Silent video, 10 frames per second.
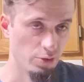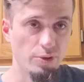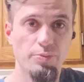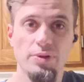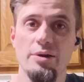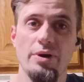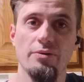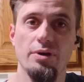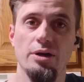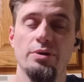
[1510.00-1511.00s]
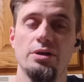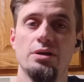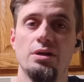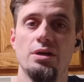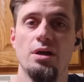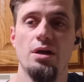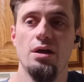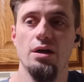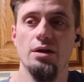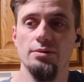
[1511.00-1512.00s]
will apply my rub.
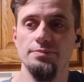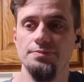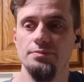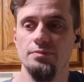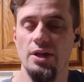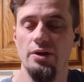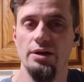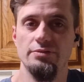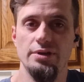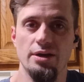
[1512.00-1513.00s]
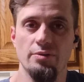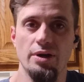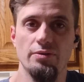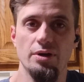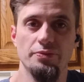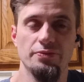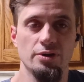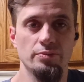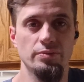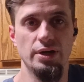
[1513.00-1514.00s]
Now I've taken my rub
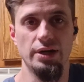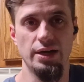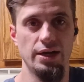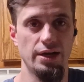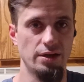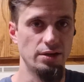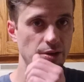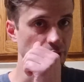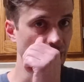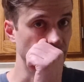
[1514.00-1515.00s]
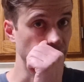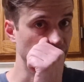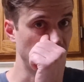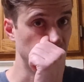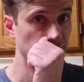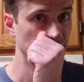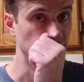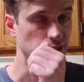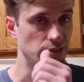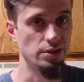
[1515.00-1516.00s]
from a guy named Aaron Franklin.
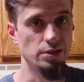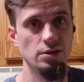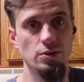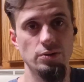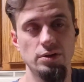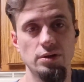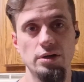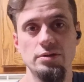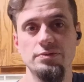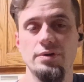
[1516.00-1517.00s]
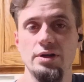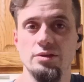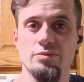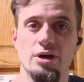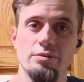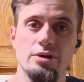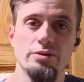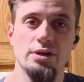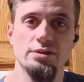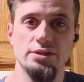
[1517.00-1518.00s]
He's the owner of Franklin Barbecue
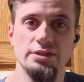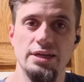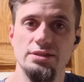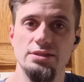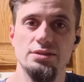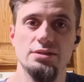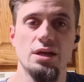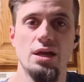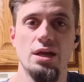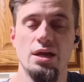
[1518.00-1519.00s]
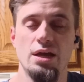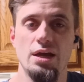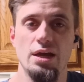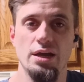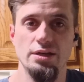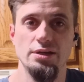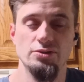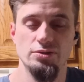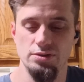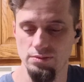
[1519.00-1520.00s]
in Austin, Texas, and
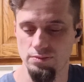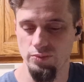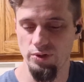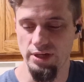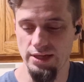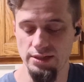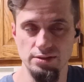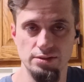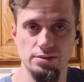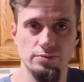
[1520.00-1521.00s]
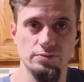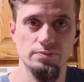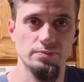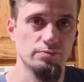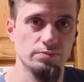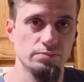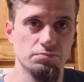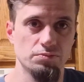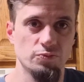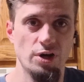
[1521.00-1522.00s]
he's put his
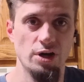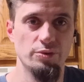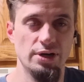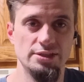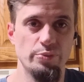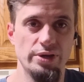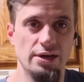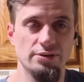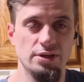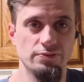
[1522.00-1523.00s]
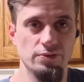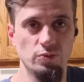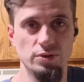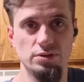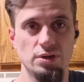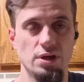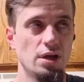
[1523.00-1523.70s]
rub recipe out there for the world.